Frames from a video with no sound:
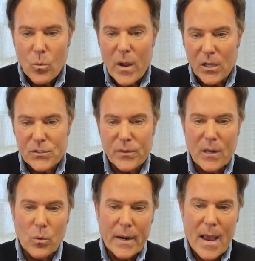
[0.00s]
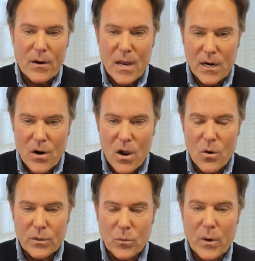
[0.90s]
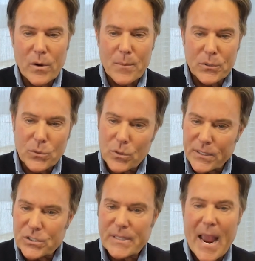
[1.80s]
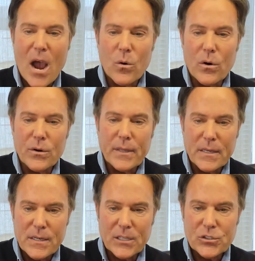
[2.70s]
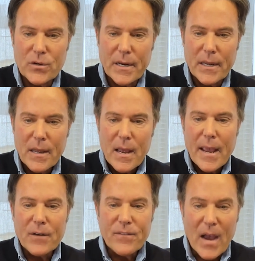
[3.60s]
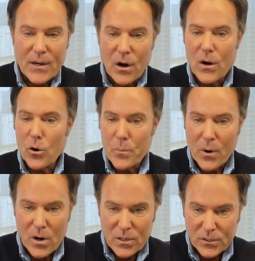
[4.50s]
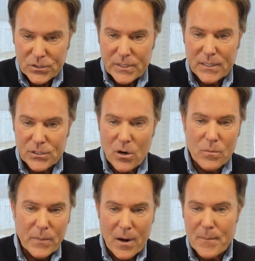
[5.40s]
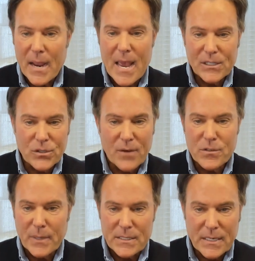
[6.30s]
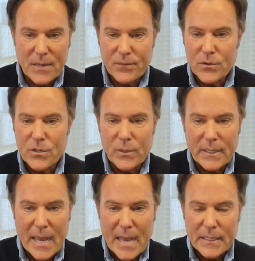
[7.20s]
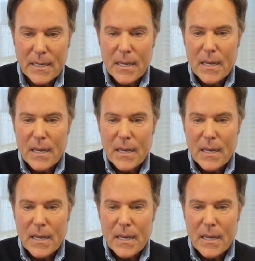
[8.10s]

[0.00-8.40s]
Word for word: We also then went out on our own and we were able to really scour the industry and find our own partners. And so, you know, my hat's off to my team for doing that.